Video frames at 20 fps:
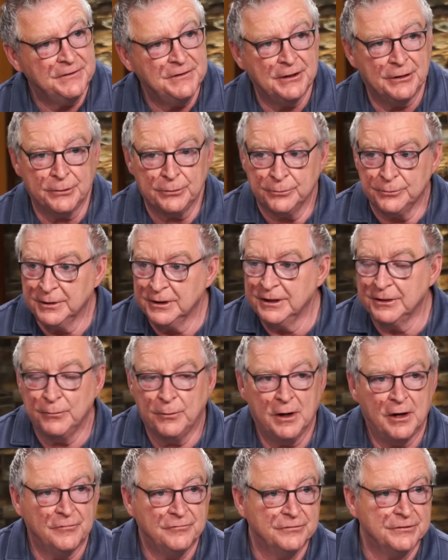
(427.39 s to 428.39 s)
They were really
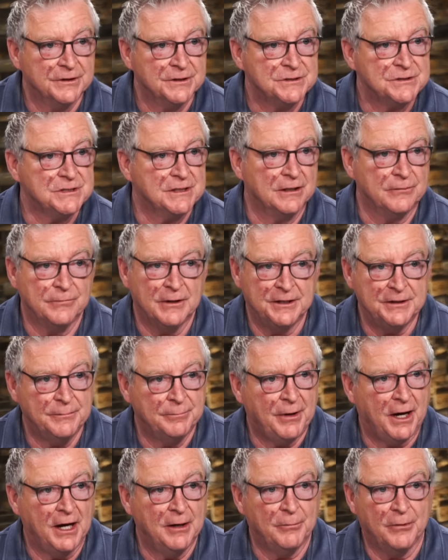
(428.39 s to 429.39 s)
well versed. They read the
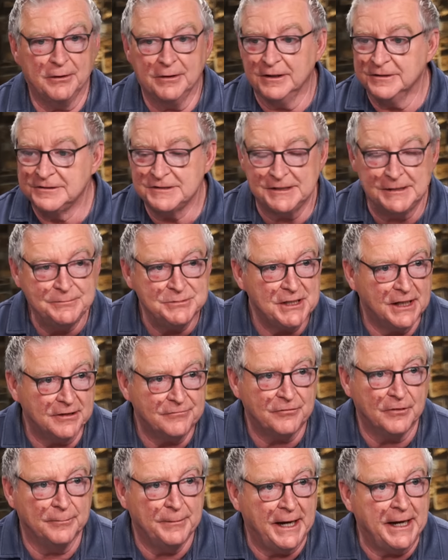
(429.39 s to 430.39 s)
Bible, it seems like
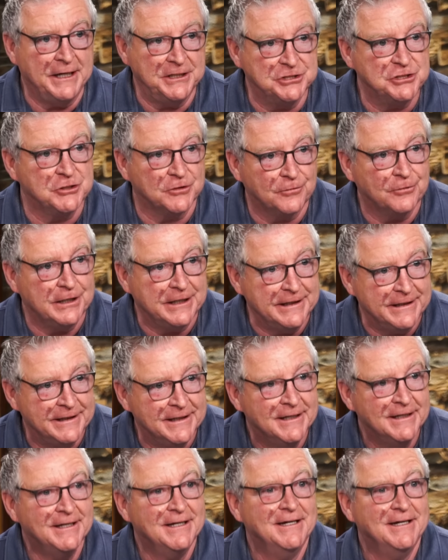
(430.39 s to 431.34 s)
from age three,